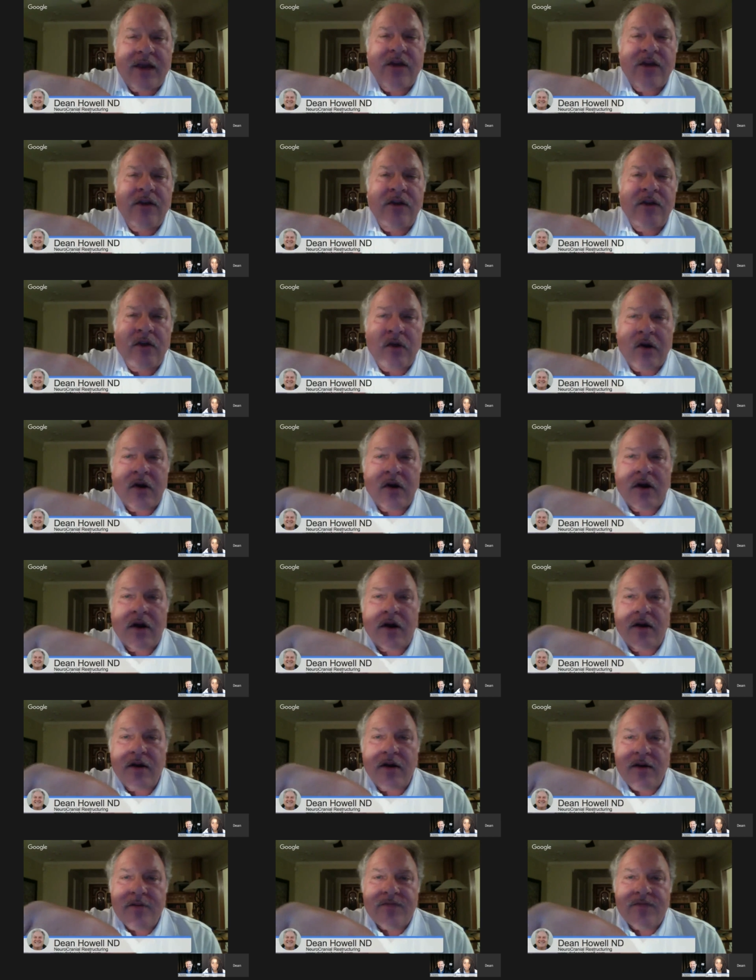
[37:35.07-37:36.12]
your
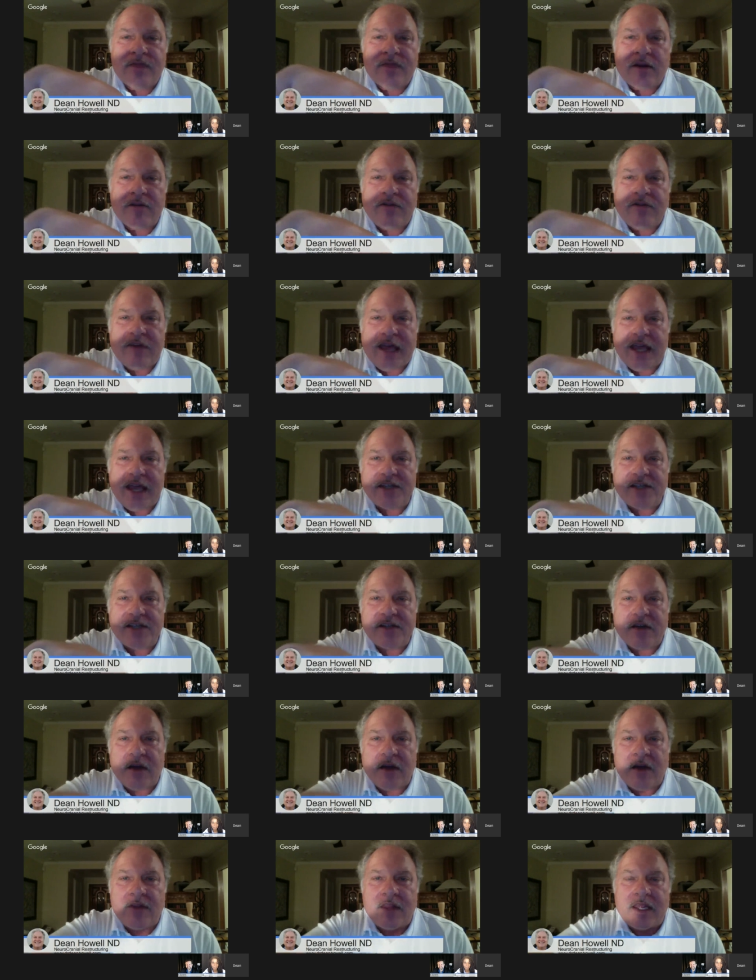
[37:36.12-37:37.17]
face
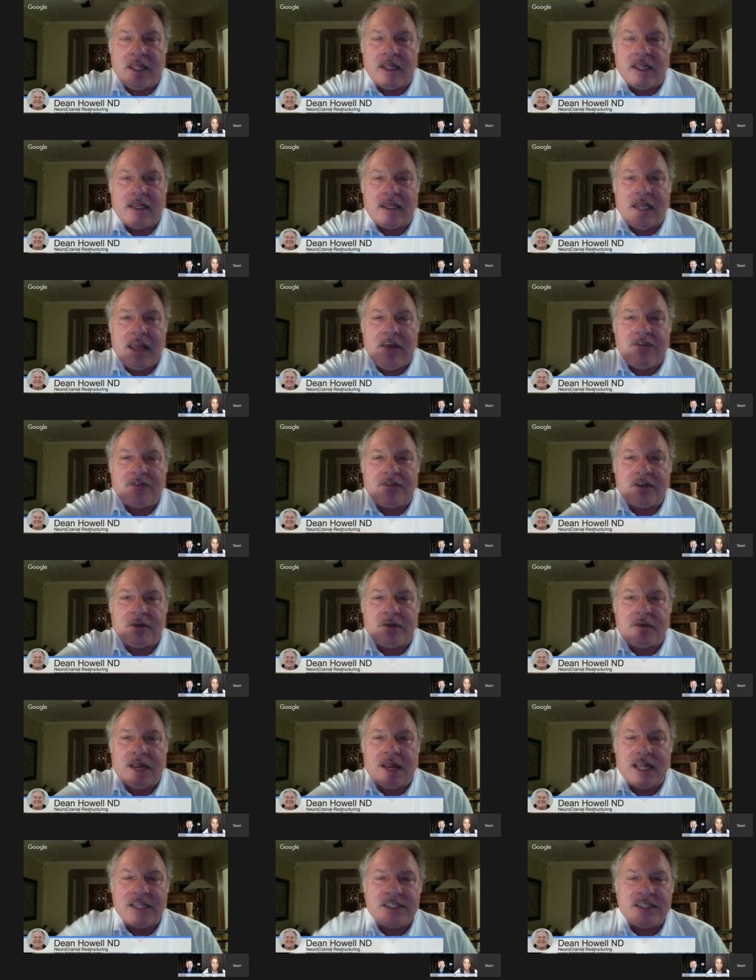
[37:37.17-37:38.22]
on the left and
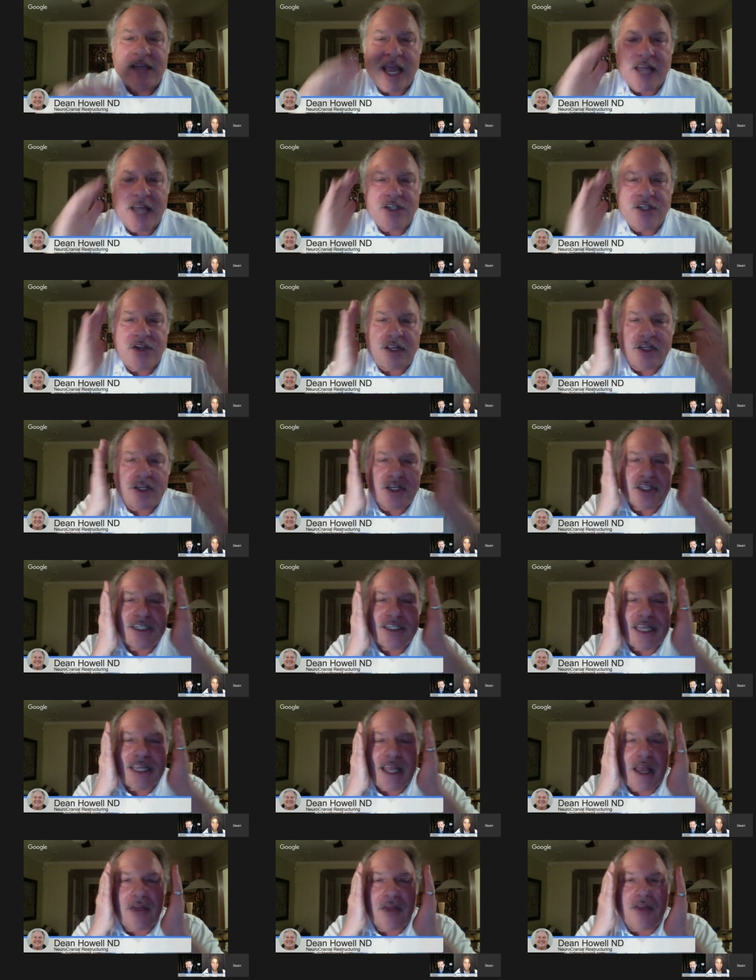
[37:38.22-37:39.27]
right sides, you can just see
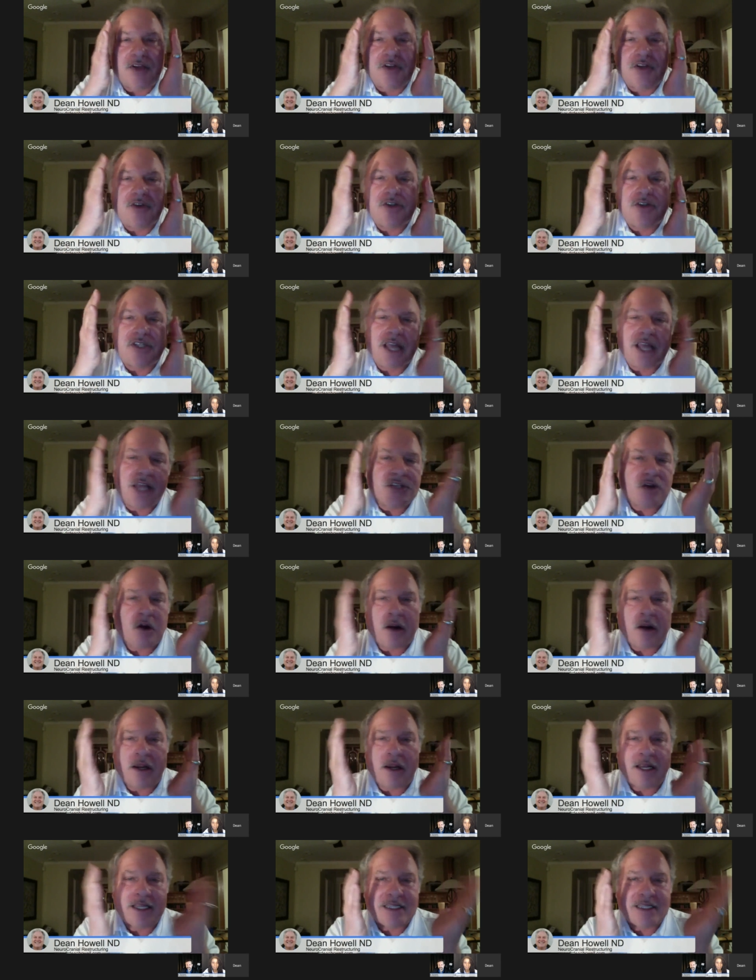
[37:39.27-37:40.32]
how the two sides aren't
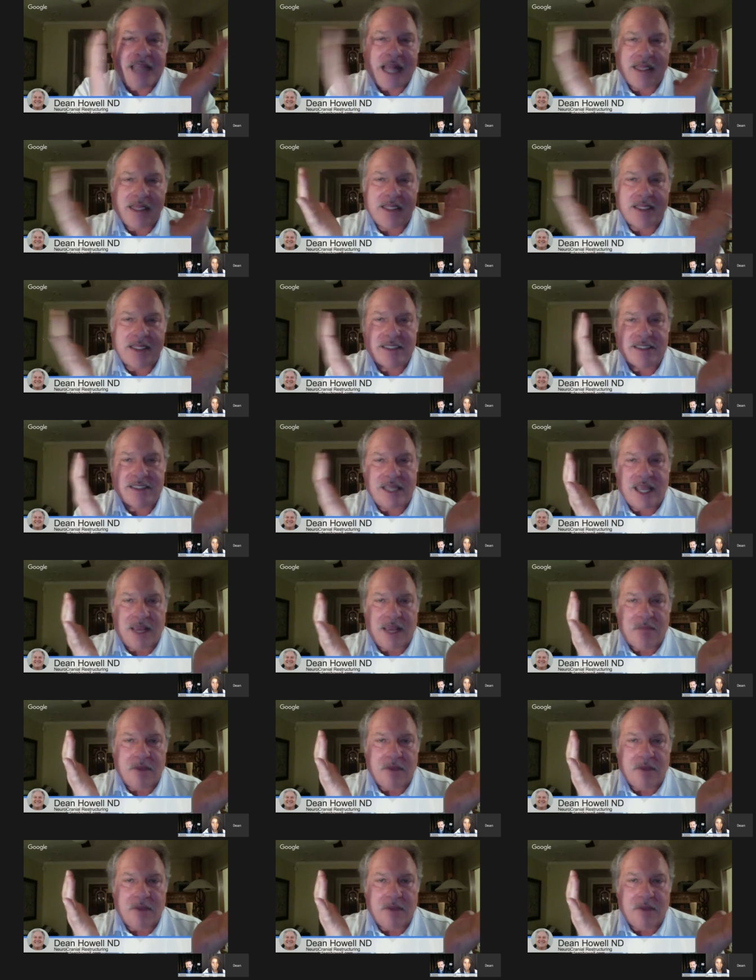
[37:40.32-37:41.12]
exactly the same.